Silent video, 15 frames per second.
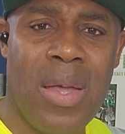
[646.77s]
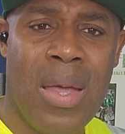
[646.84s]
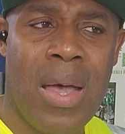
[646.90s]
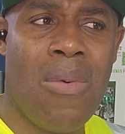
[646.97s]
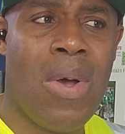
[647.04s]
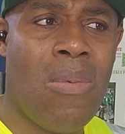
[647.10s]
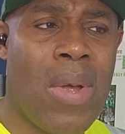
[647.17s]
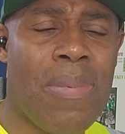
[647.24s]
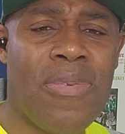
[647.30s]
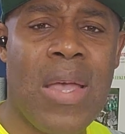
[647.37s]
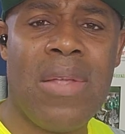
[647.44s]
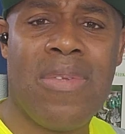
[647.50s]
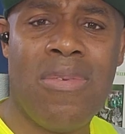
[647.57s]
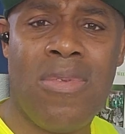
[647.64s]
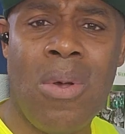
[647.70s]
Our
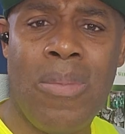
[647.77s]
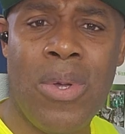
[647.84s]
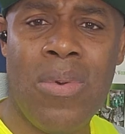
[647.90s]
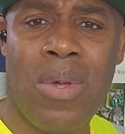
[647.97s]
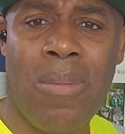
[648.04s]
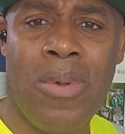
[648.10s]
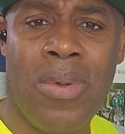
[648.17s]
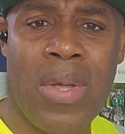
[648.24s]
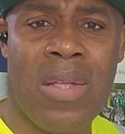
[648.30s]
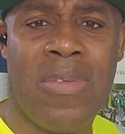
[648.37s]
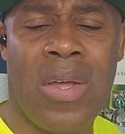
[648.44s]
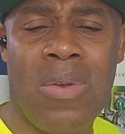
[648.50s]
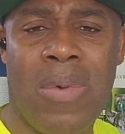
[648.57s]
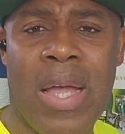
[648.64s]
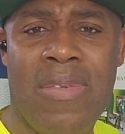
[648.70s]
website is
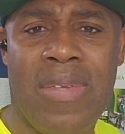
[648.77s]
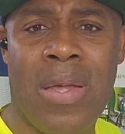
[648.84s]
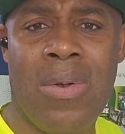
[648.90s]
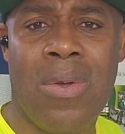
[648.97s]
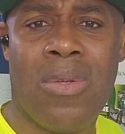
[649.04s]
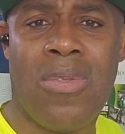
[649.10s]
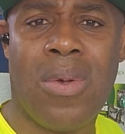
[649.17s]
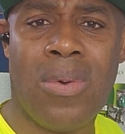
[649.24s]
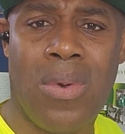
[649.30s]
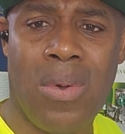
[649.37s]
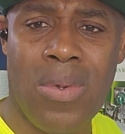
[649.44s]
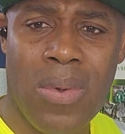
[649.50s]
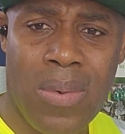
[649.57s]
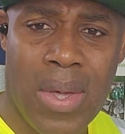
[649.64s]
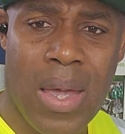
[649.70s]

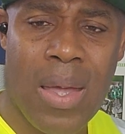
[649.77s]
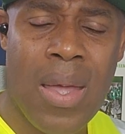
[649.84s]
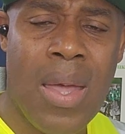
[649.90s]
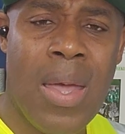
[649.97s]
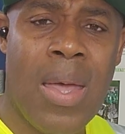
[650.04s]
www.nycn.org.uk.